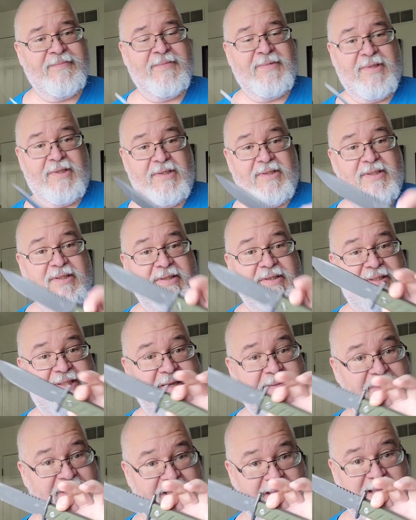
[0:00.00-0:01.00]
because it'll
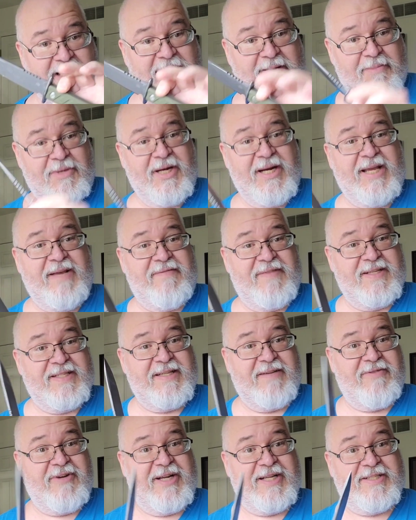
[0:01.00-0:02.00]
save me a lot of money if this
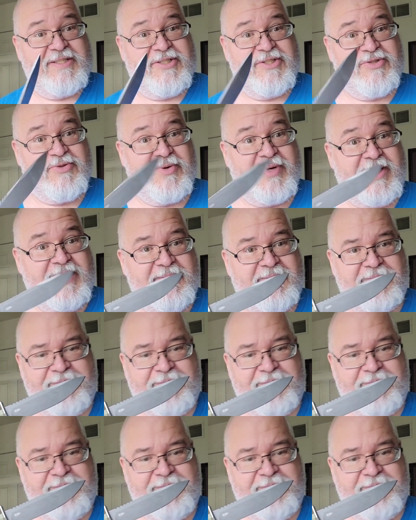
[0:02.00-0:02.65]
ever gets destroyed.